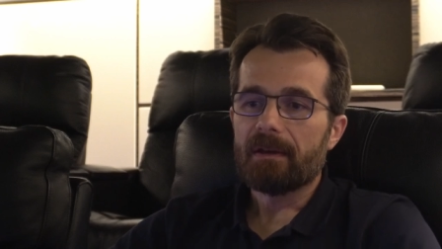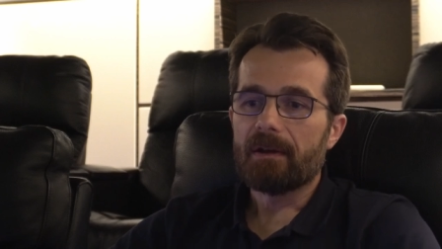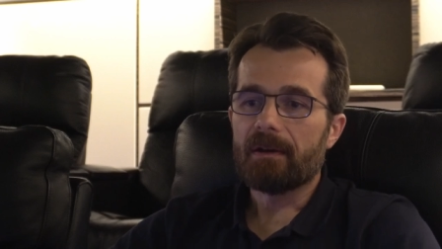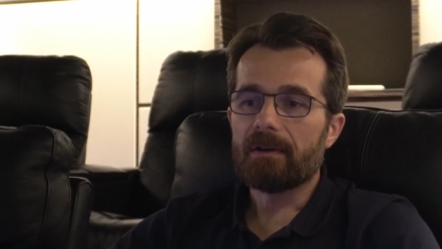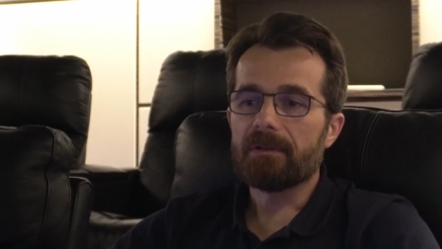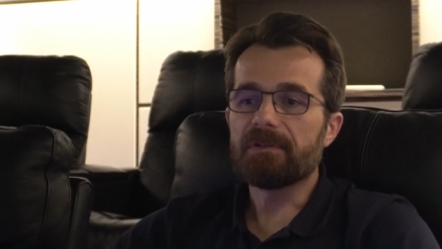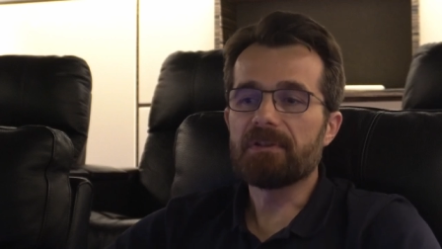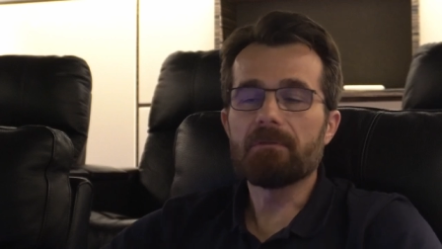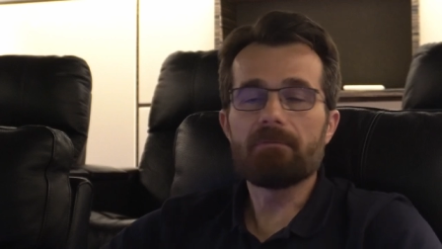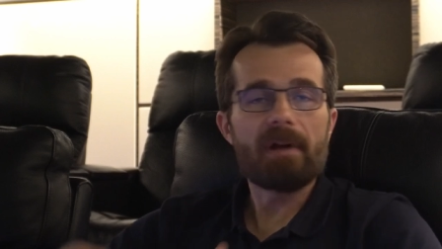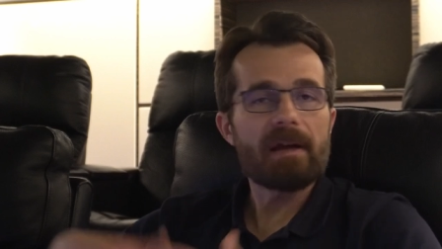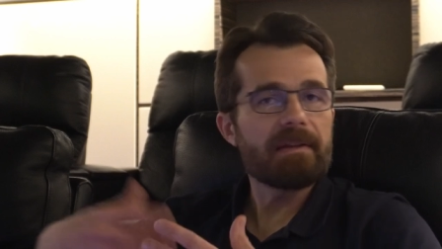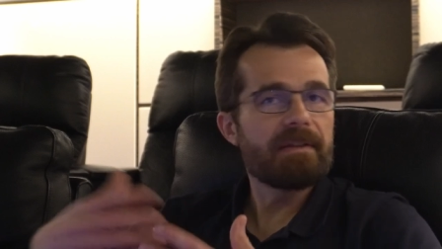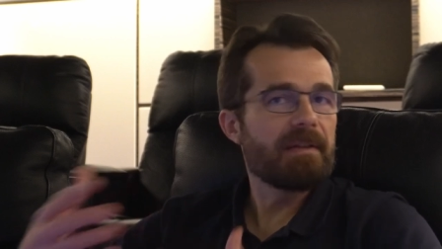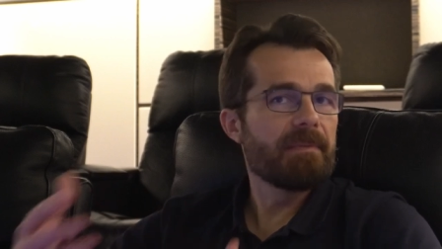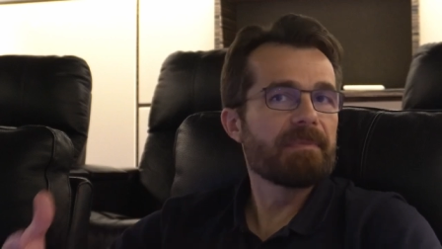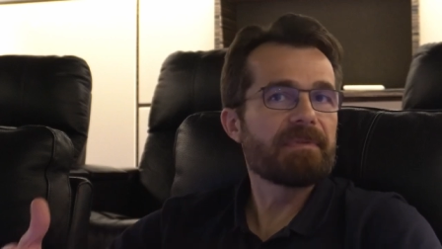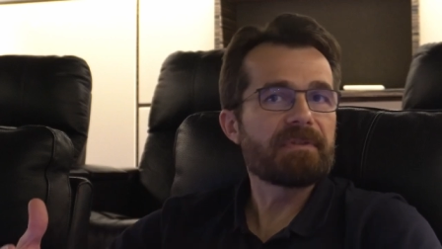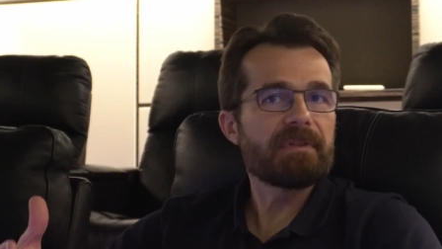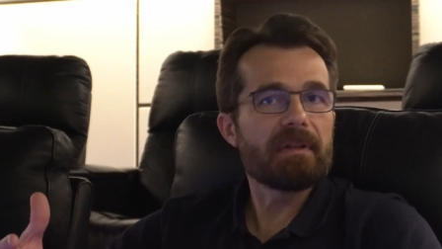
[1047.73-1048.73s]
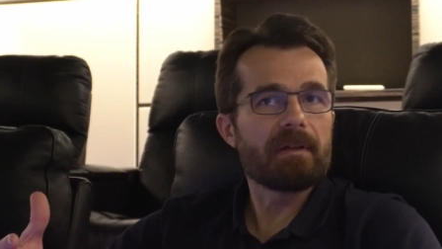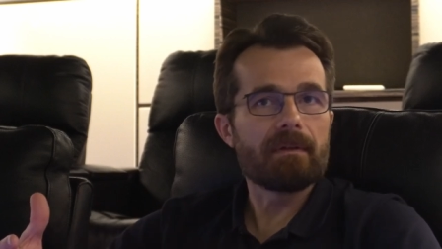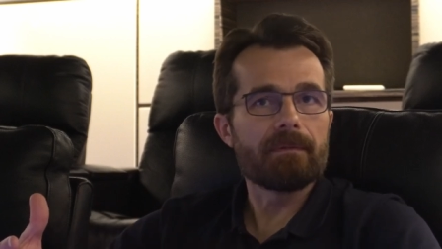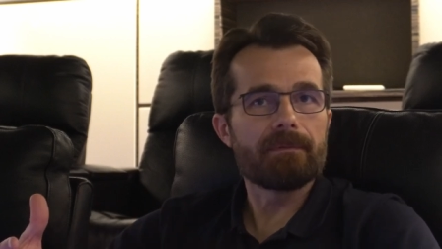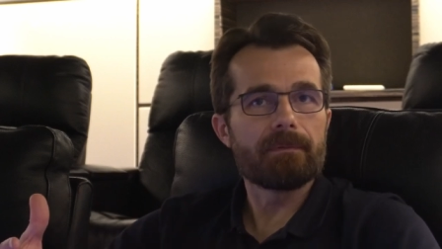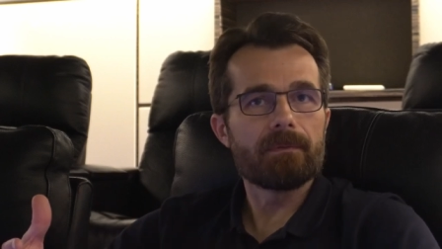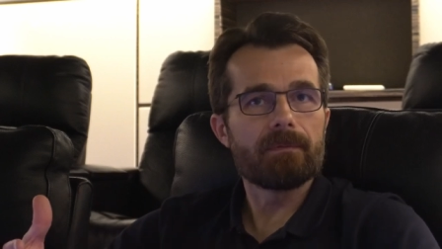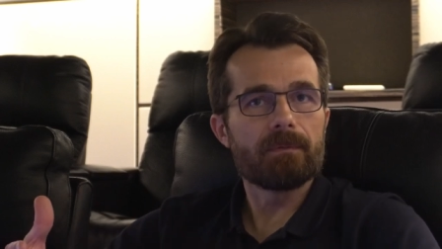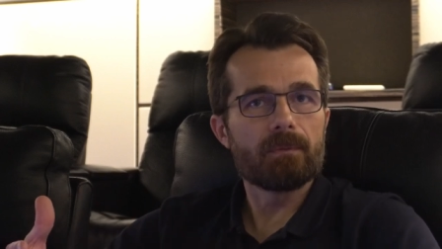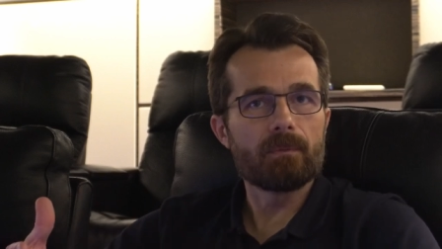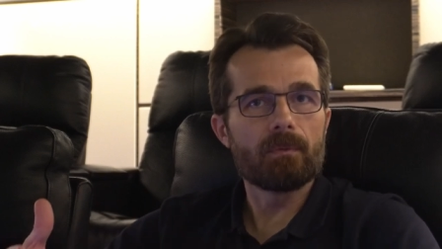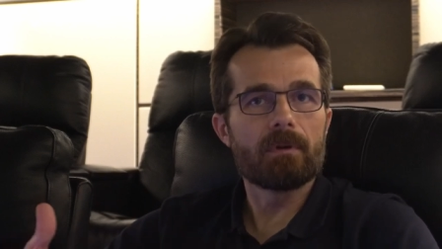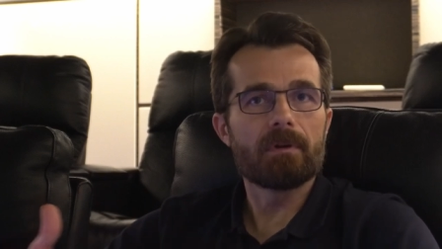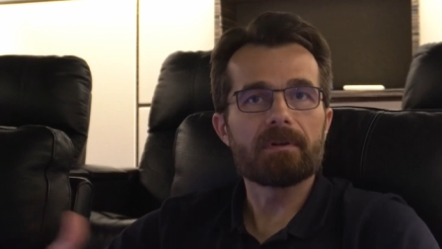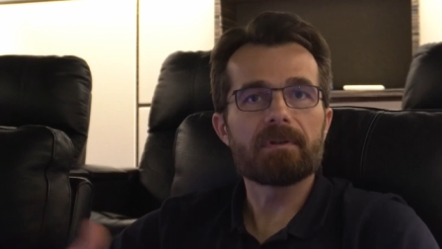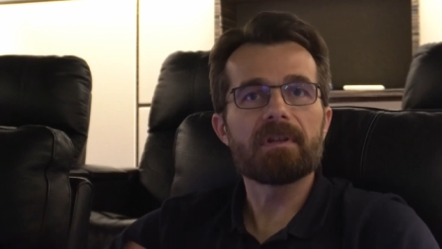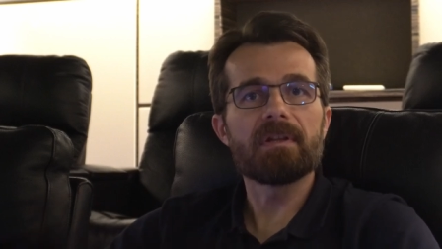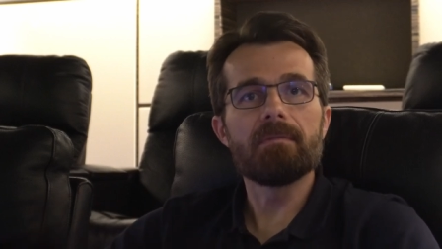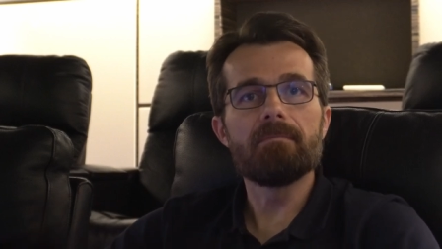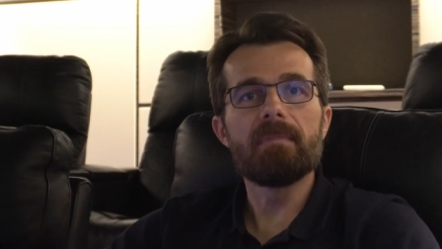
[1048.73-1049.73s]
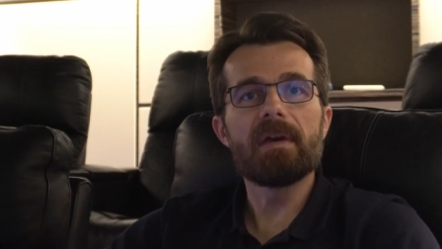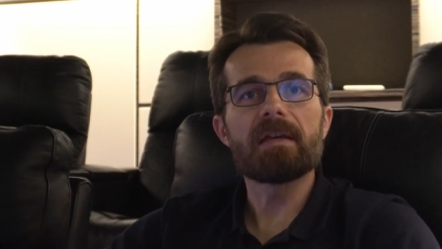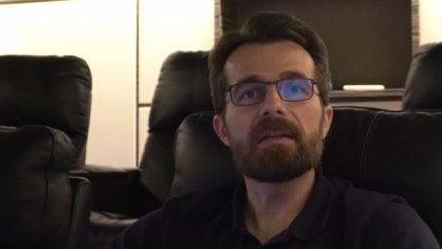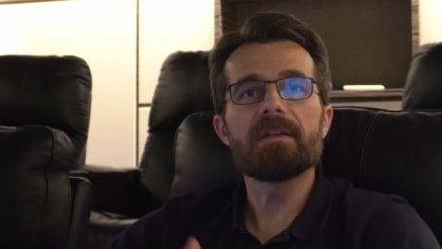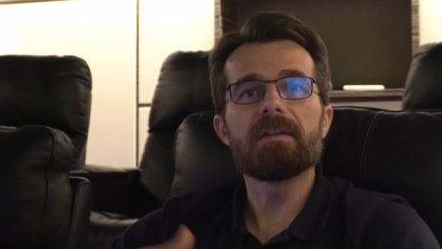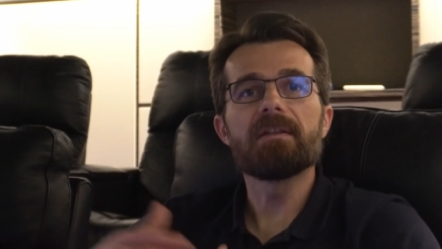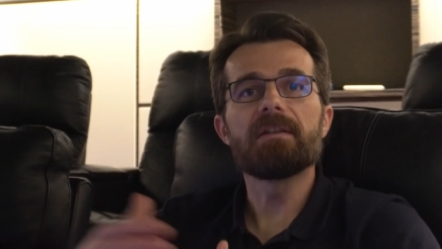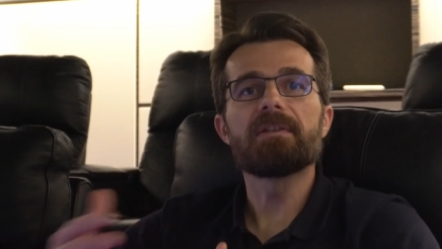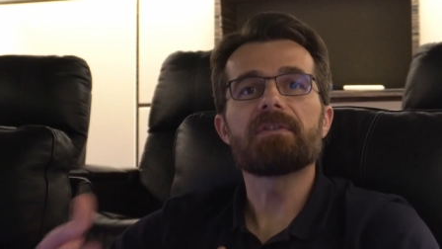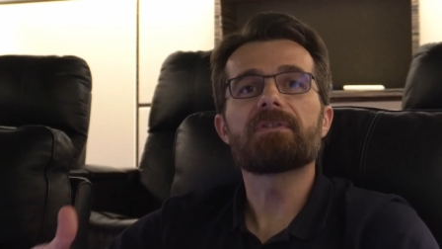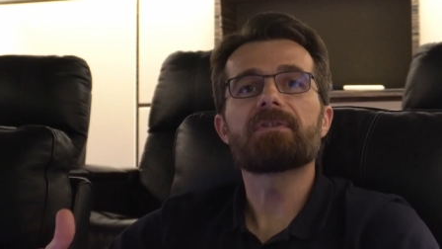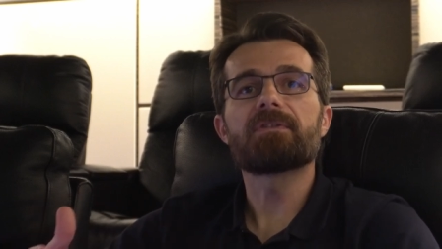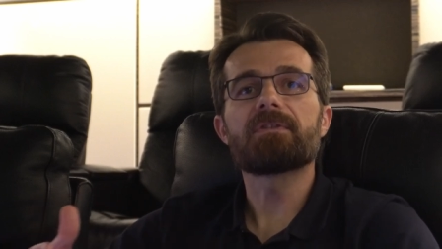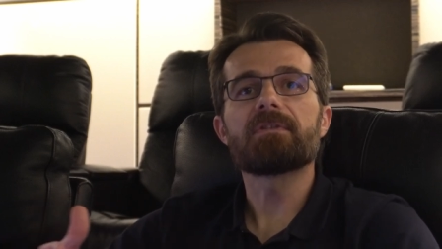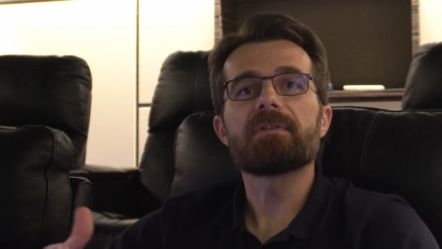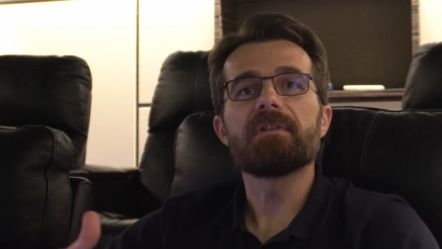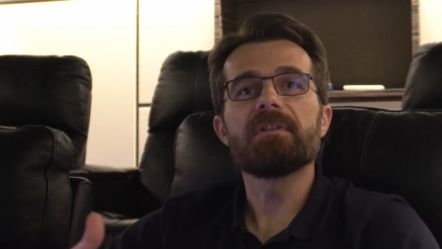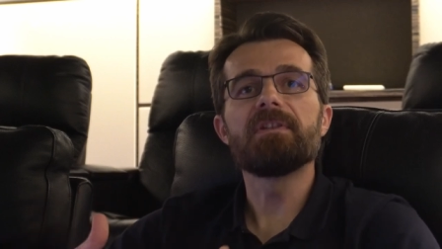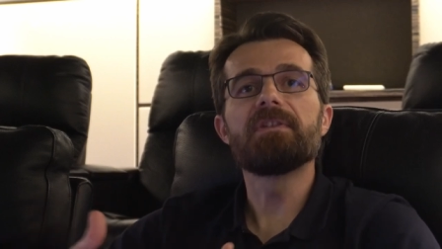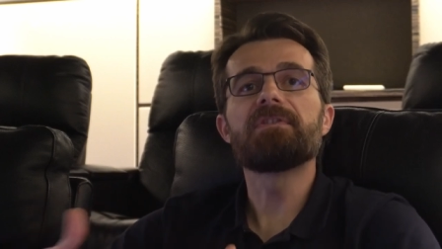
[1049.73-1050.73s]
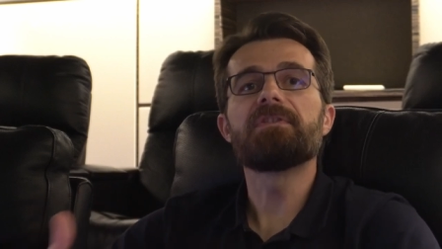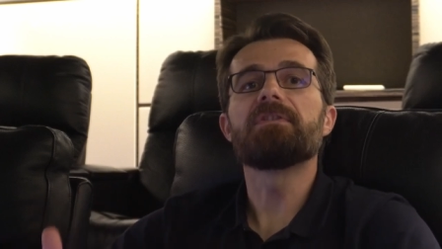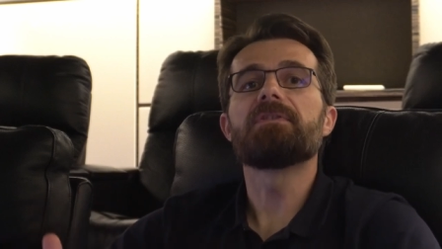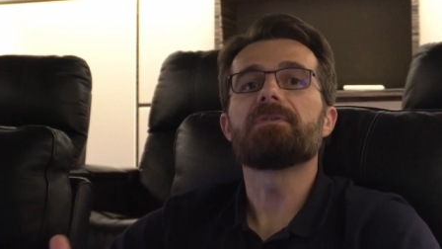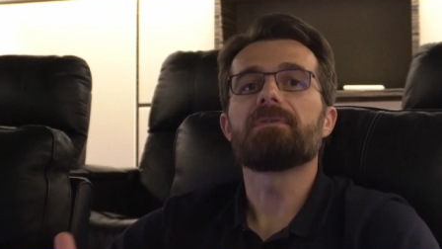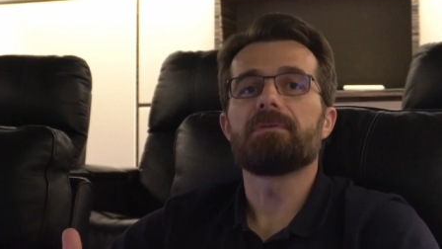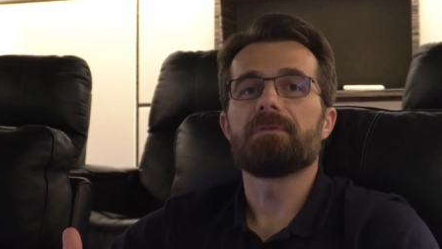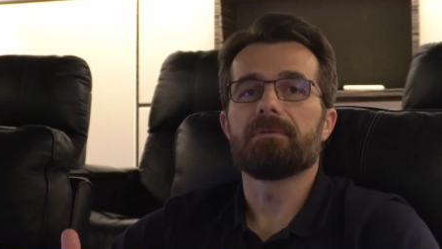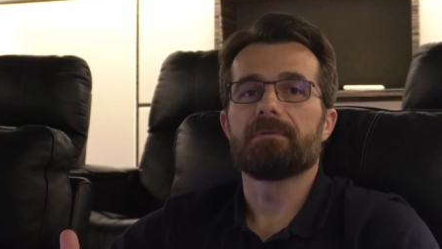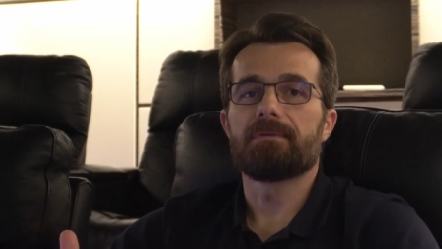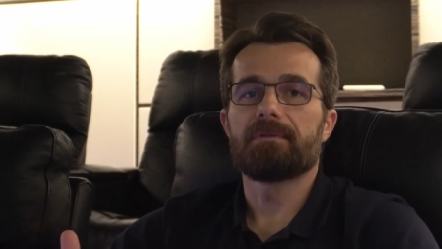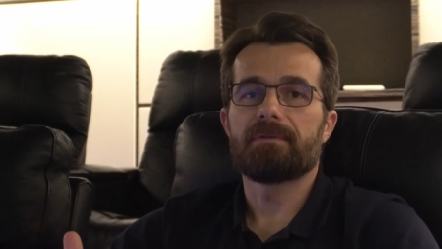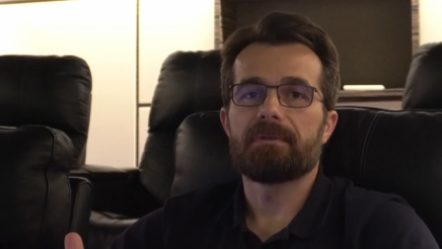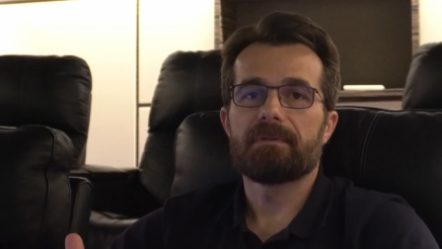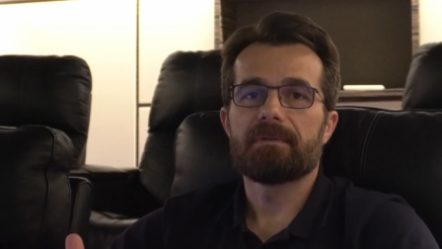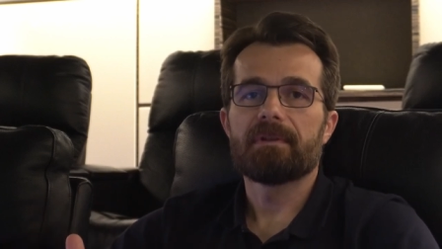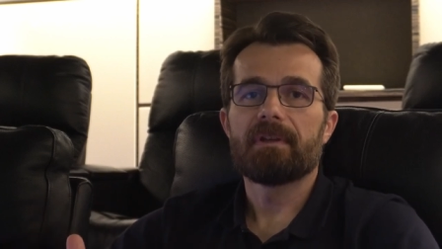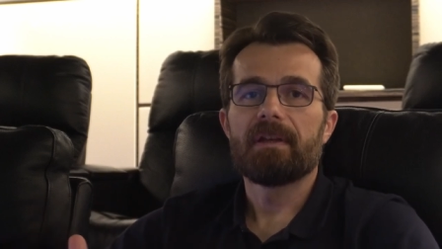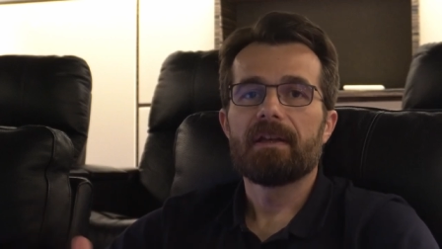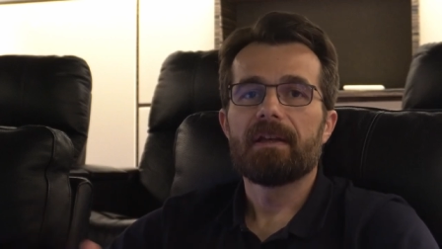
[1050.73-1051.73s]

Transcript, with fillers: uh, Dirac themselves work in making it easy to use.